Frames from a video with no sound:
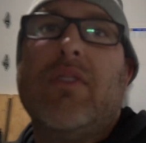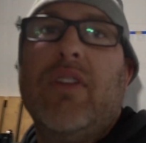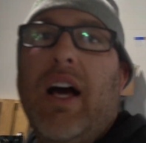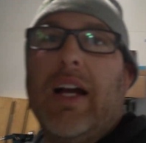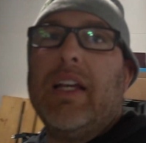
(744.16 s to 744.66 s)

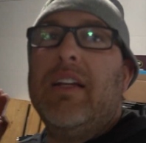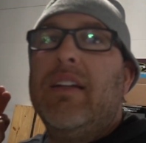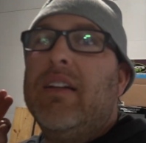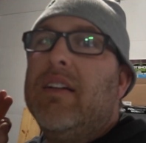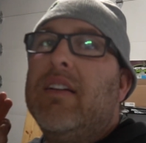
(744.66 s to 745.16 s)
like
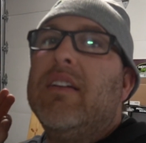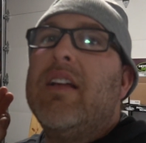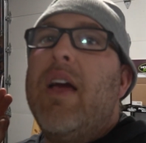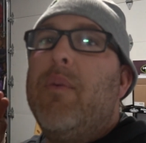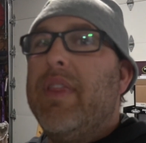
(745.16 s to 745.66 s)

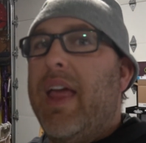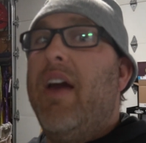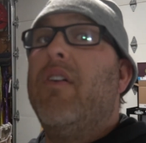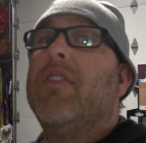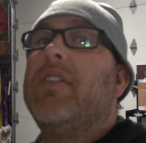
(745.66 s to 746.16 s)
with
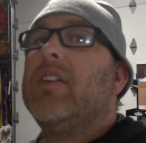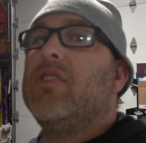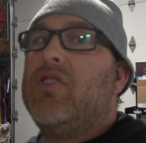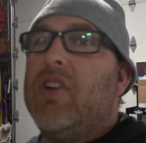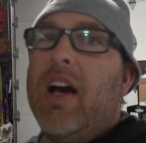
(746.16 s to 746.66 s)

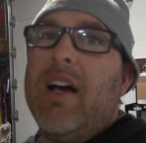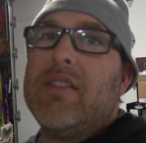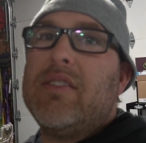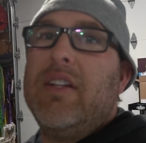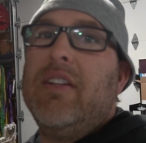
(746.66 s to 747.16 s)
everything
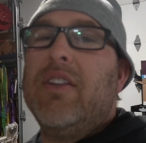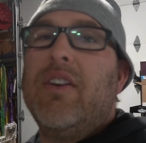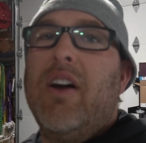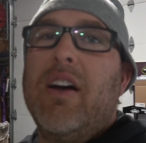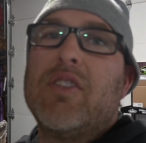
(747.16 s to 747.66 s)
just in the
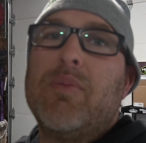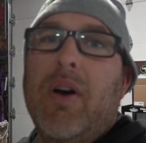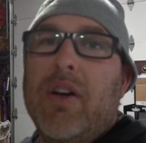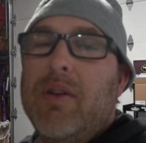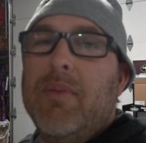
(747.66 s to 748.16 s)
right
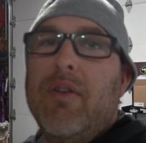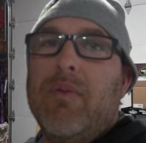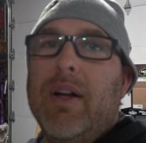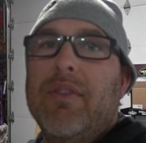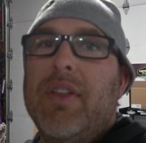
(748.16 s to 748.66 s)
spot. You move
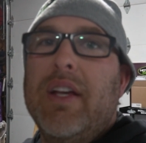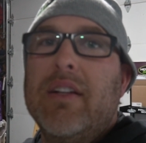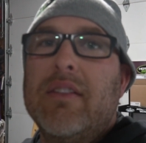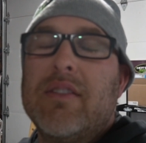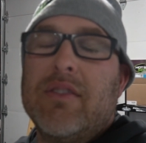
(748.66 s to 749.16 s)
one
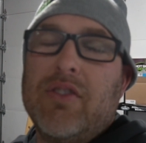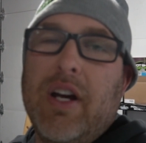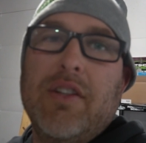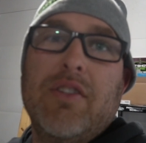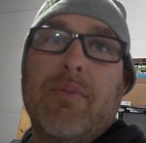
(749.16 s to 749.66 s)
thing, so it
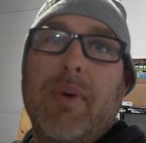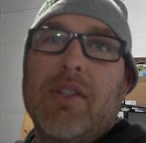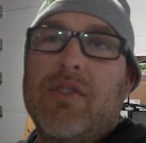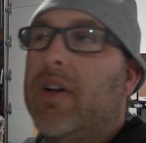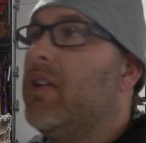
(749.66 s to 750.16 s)
changes a
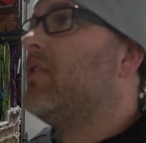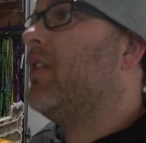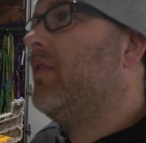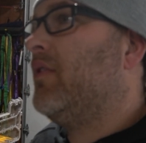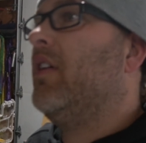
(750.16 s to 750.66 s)
bunch of other
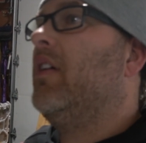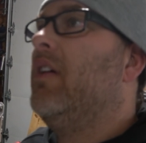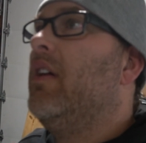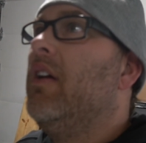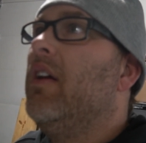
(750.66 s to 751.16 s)
stuff. So
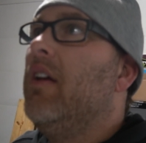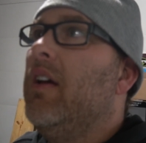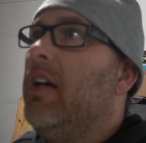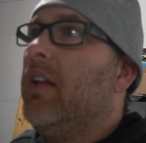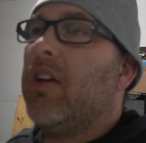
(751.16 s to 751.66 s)

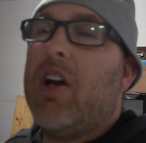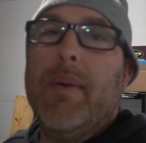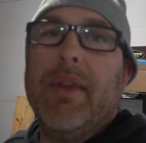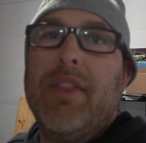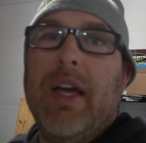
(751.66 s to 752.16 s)
in the
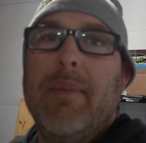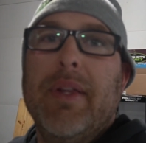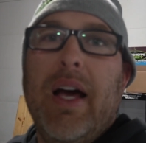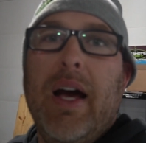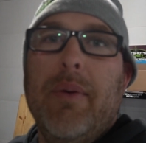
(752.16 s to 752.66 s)
common theme
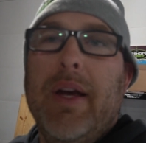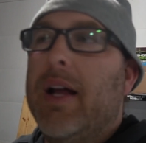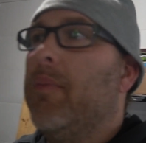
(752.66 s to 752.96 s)
of that, we had a